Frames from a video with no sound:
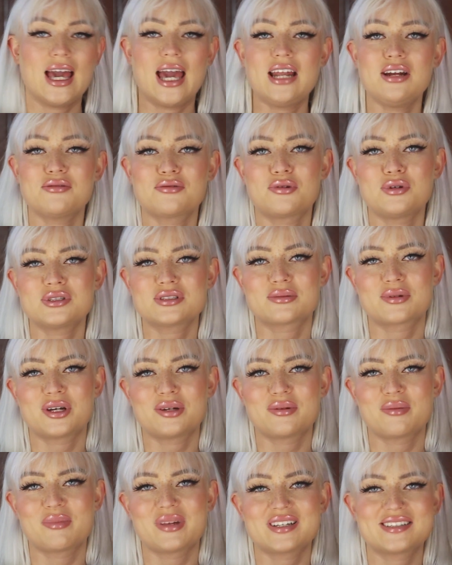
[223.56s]
And of course I'm going
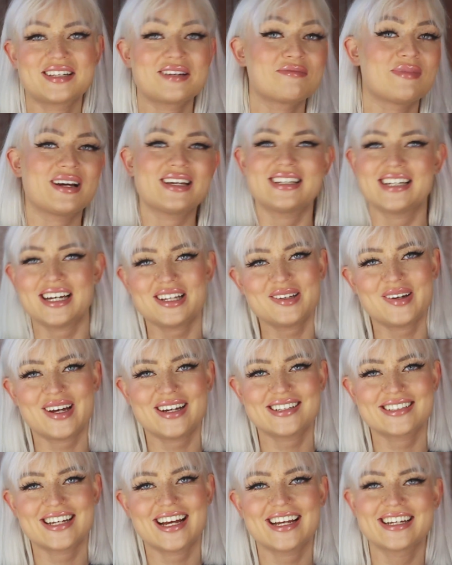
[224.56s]
to be mixing my yellow
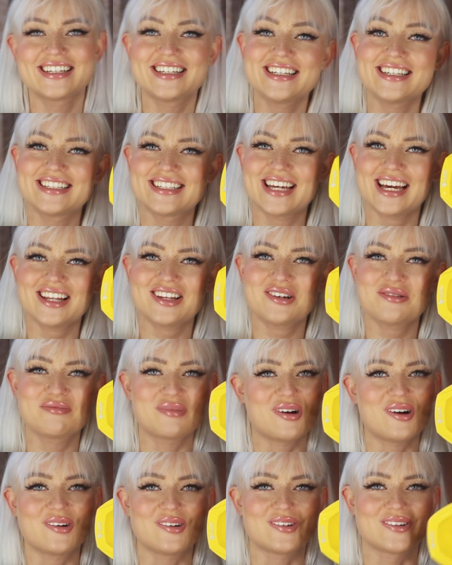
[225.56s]
hair dye in a yellow
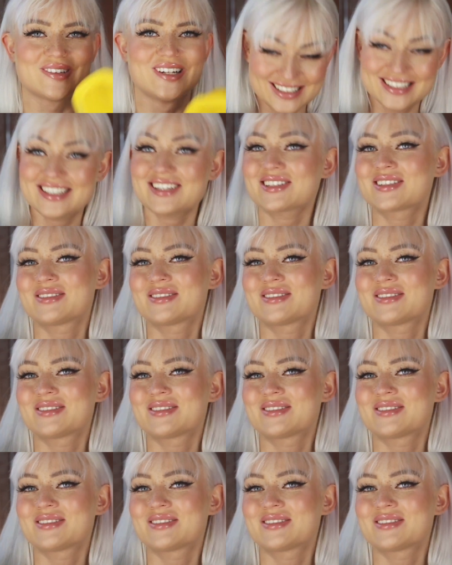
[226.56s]
bowl. So